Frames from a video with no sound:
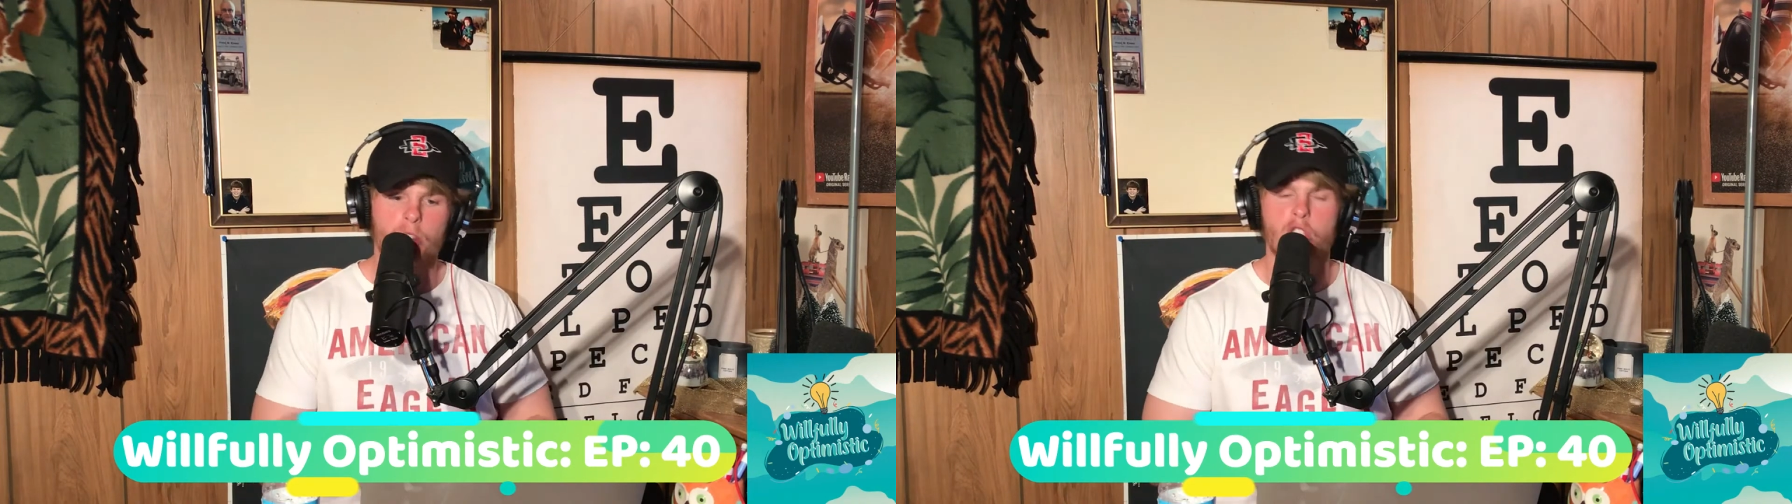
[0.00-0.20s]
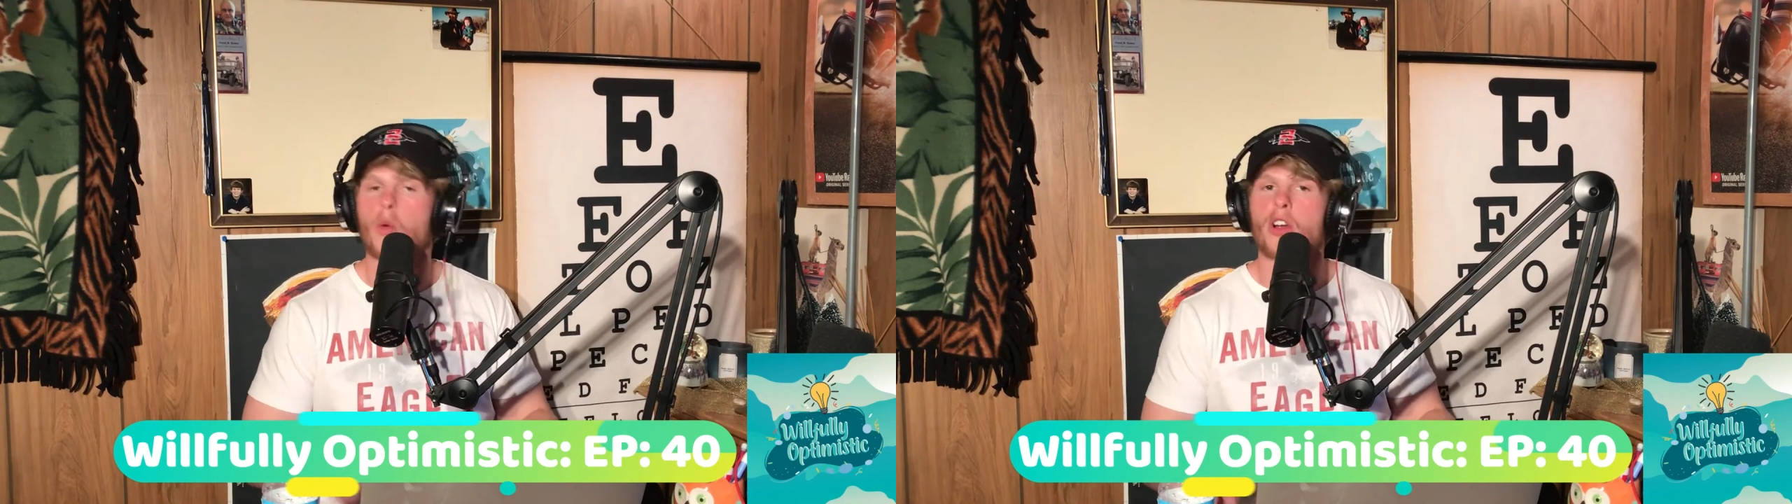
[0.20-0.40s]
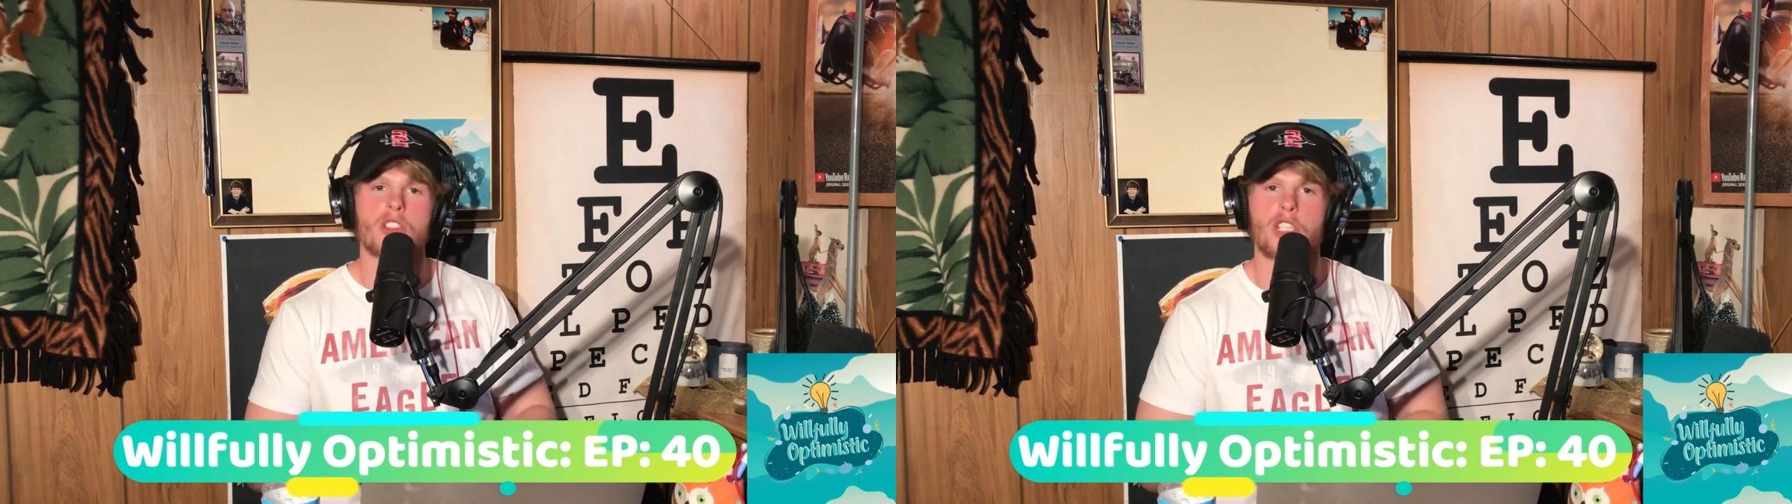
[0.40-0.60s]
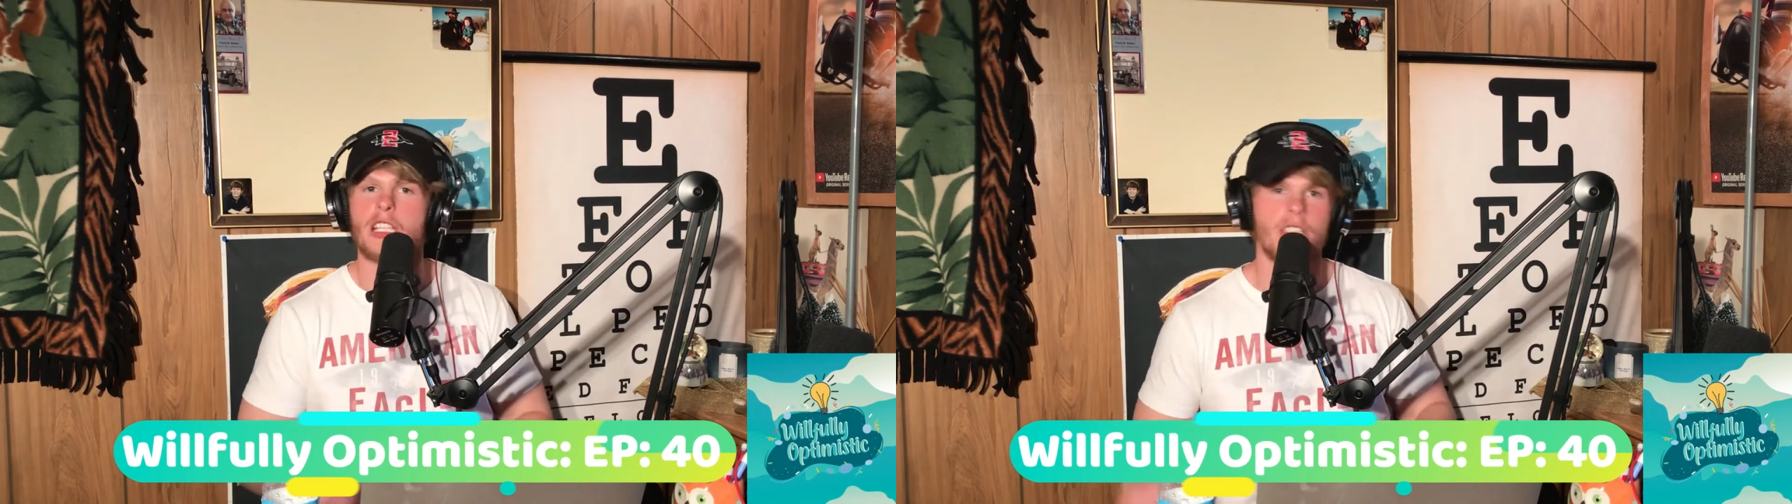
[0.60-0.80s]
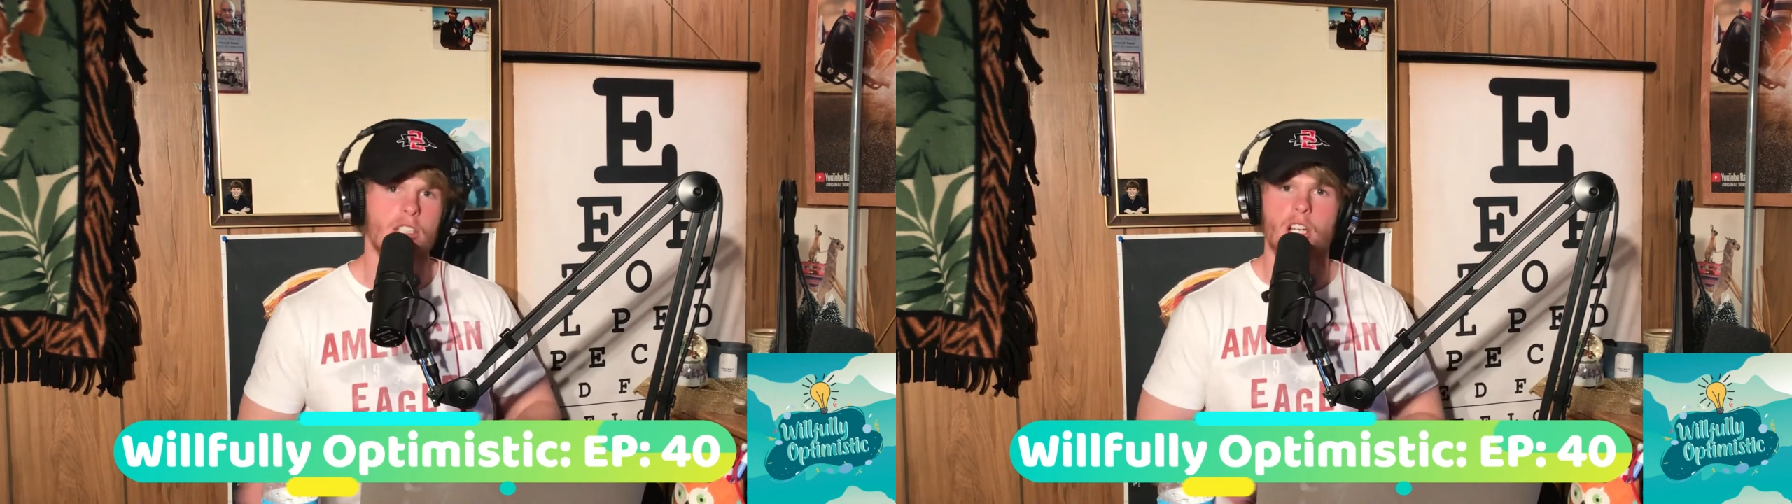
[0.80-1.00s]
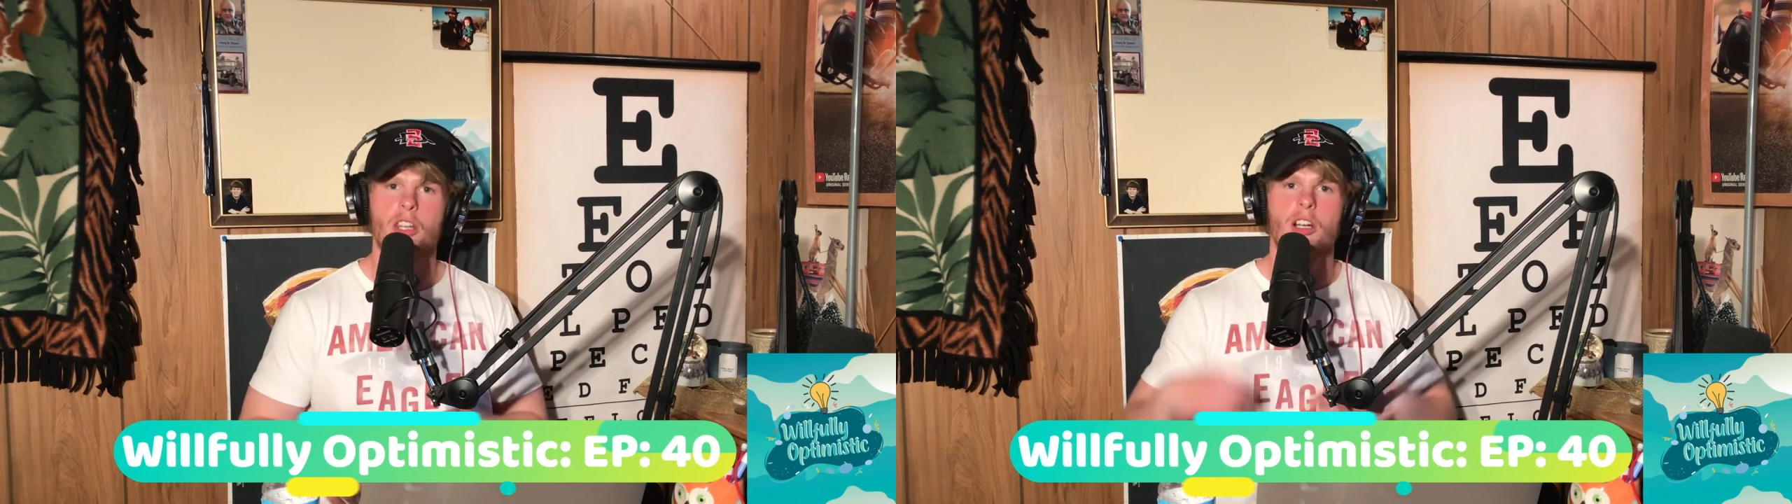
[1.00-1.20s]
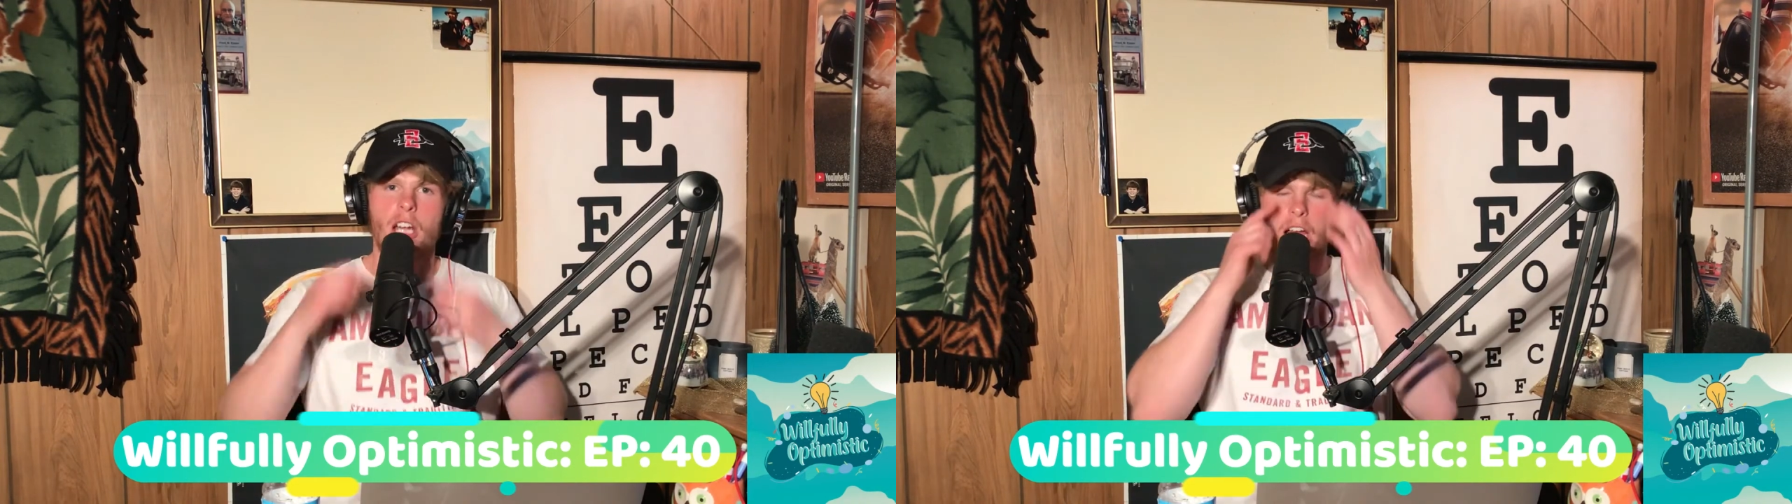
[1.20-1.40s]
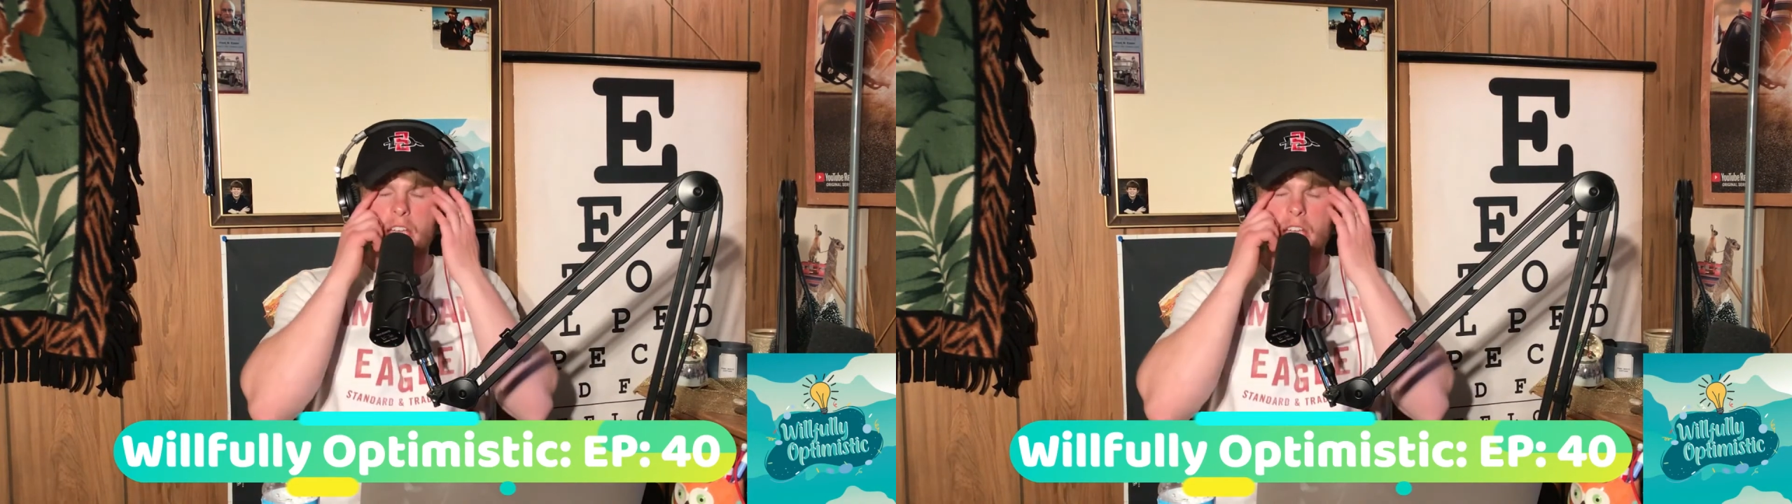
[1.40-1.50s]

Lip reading: squirrels chasing each other.